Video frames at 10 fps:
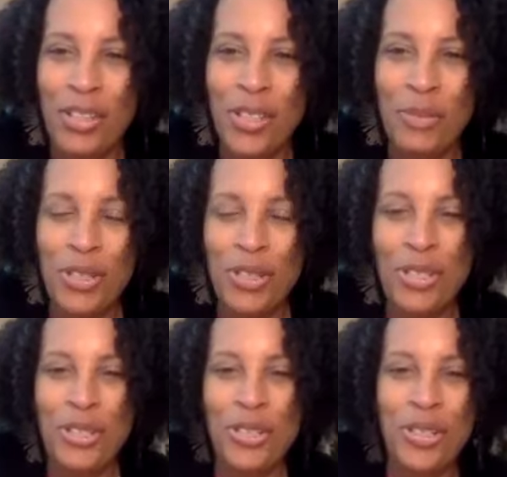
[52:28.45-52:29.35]
So I'm not
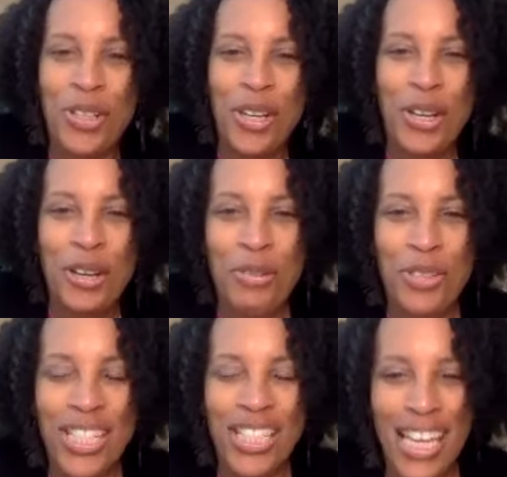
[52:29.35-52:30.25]
sure where
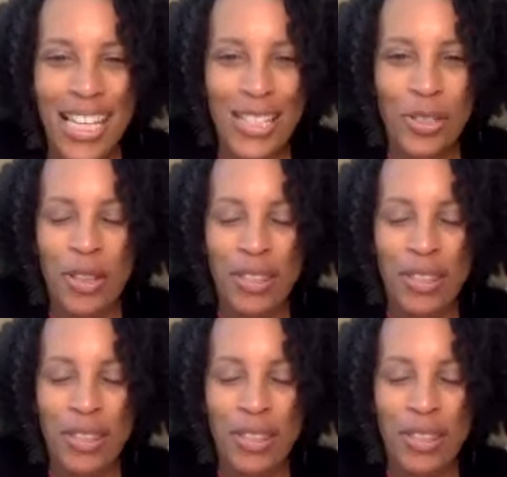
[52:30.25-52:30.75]
she lands on